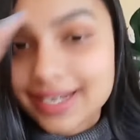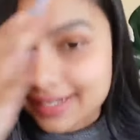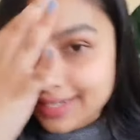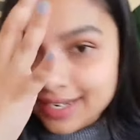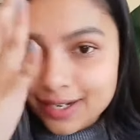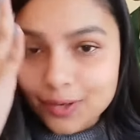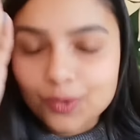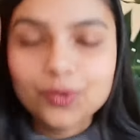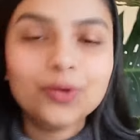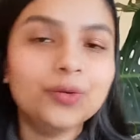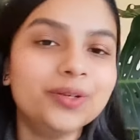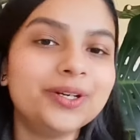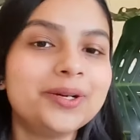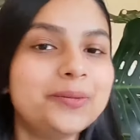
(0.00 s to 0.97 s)
Now
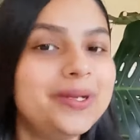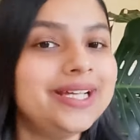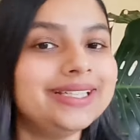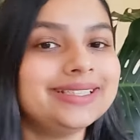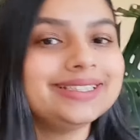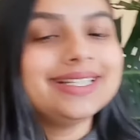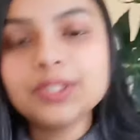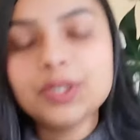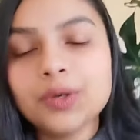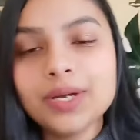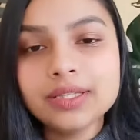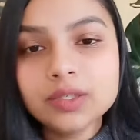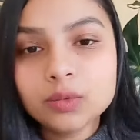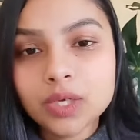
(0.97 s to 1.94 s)
we gotta wait. So
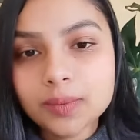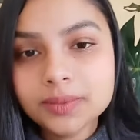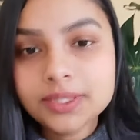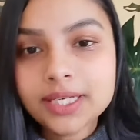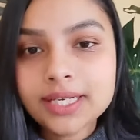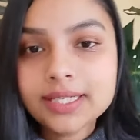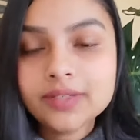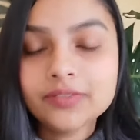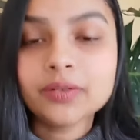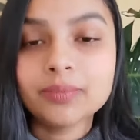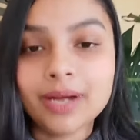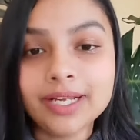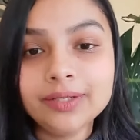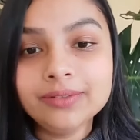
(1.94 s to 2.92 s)
in the website for
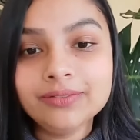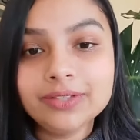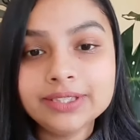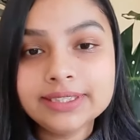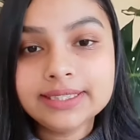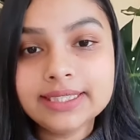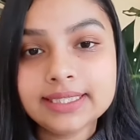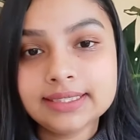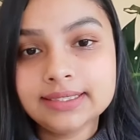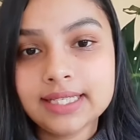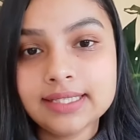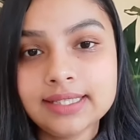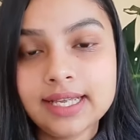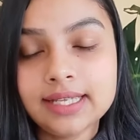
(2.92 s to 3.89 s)
my university, it
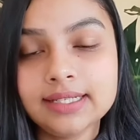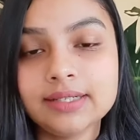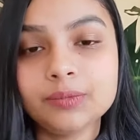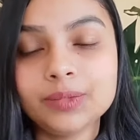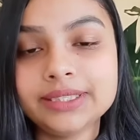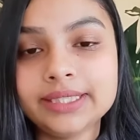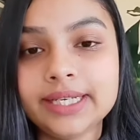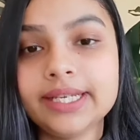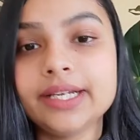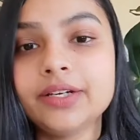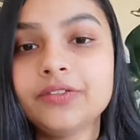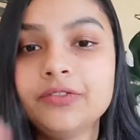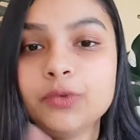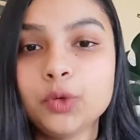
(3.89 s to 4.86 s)
said that we take
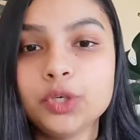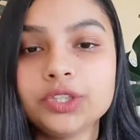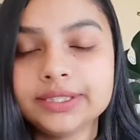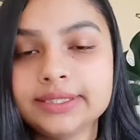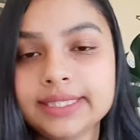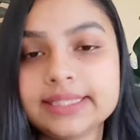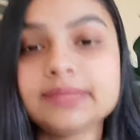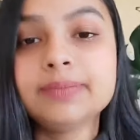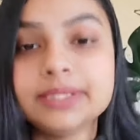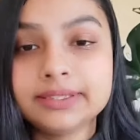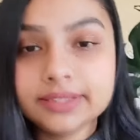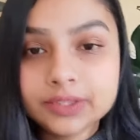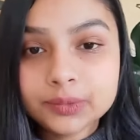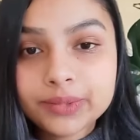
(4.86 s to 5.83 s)
4 to 6
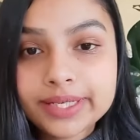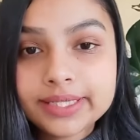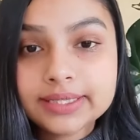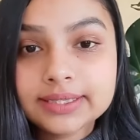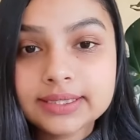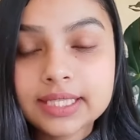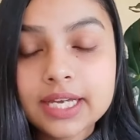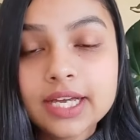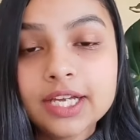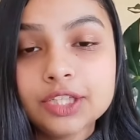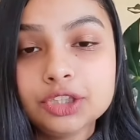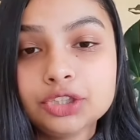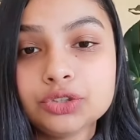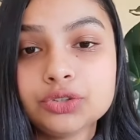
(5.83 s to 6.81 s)
business weeks
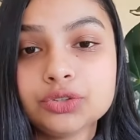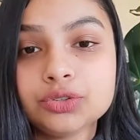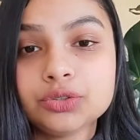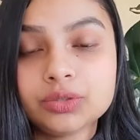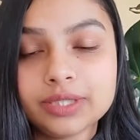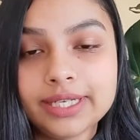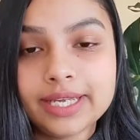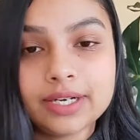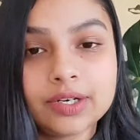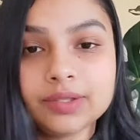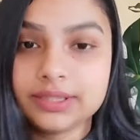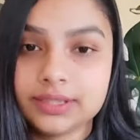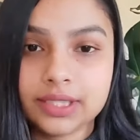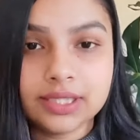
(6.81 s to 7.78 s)
to get a
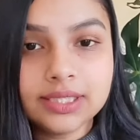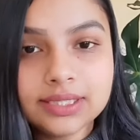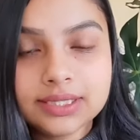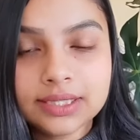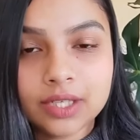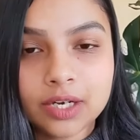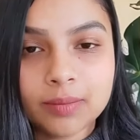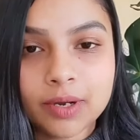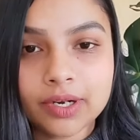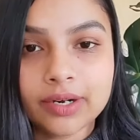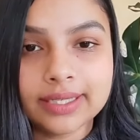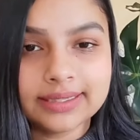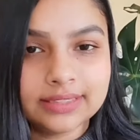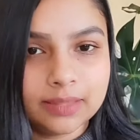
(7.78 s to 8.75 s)
result about our
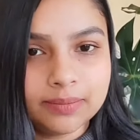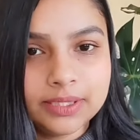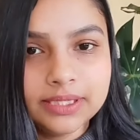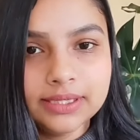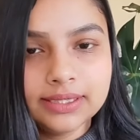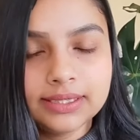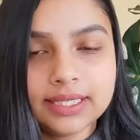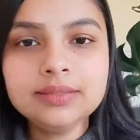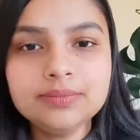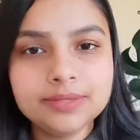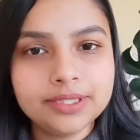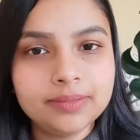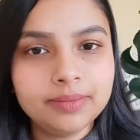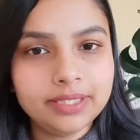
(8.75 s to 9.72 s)
acceptance. I
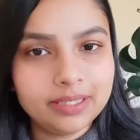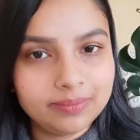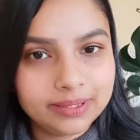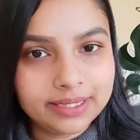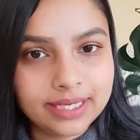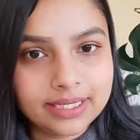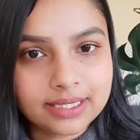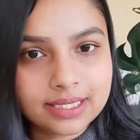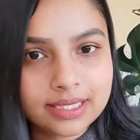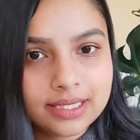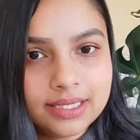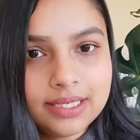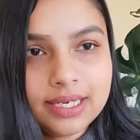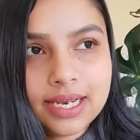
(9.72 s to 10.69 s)
submitted my
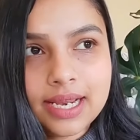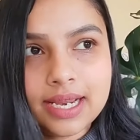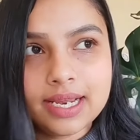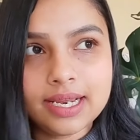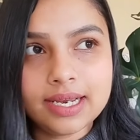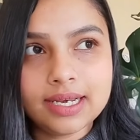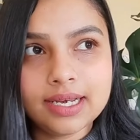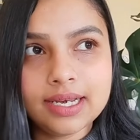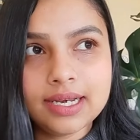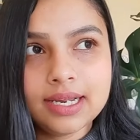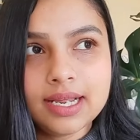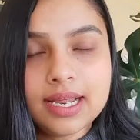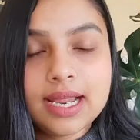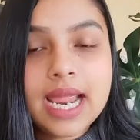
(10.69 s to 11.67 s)
application in
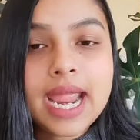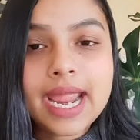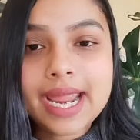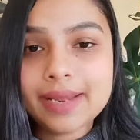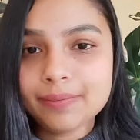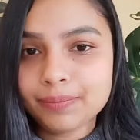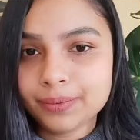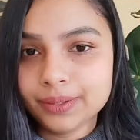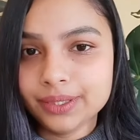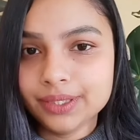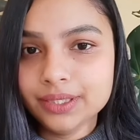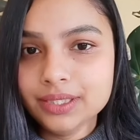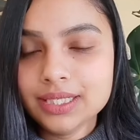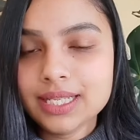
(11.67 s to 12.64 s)

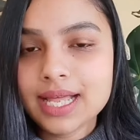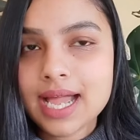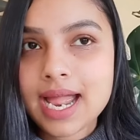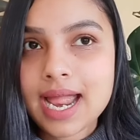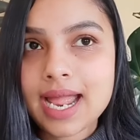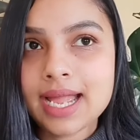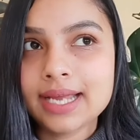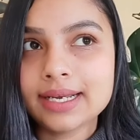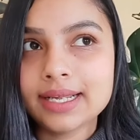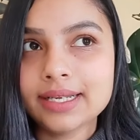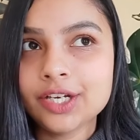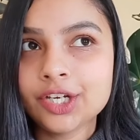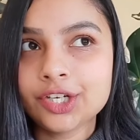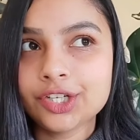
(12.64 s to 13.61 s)
April and I
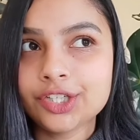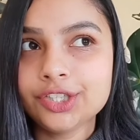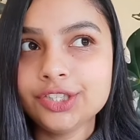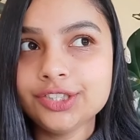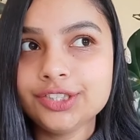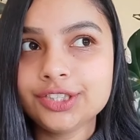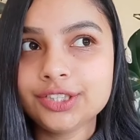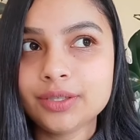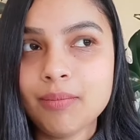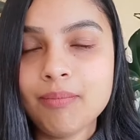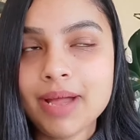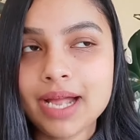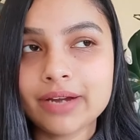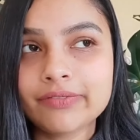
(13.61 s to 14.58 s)
heard
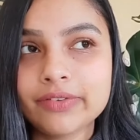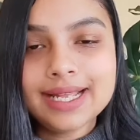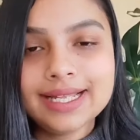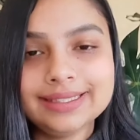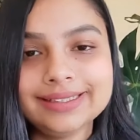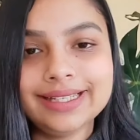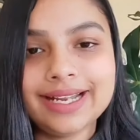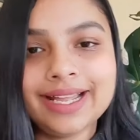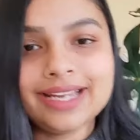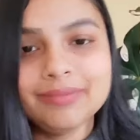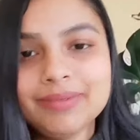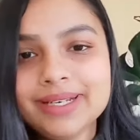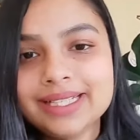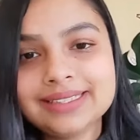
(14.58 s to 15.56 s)
back from that I had
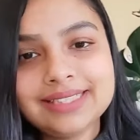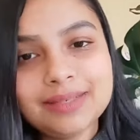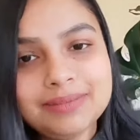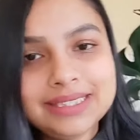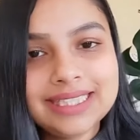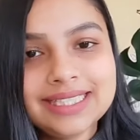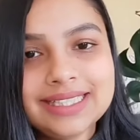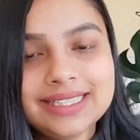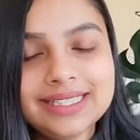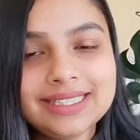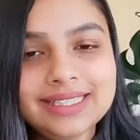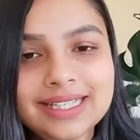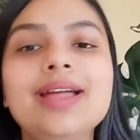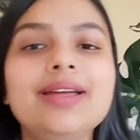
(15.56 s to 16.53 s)
been
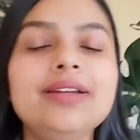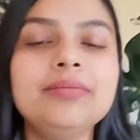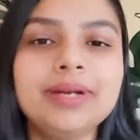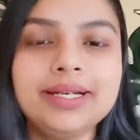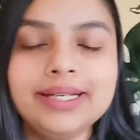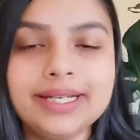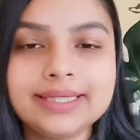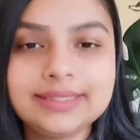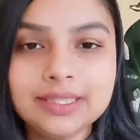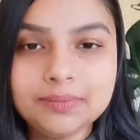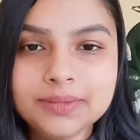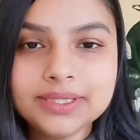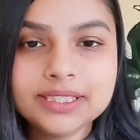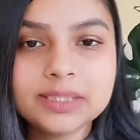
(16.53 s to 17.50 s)
accepted in my
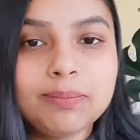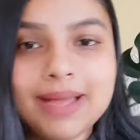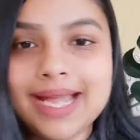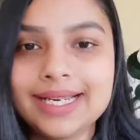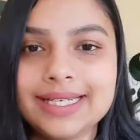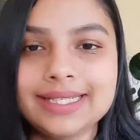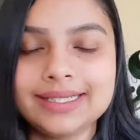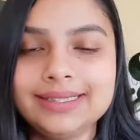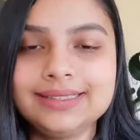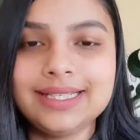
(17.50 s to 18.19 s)
acceptance packet.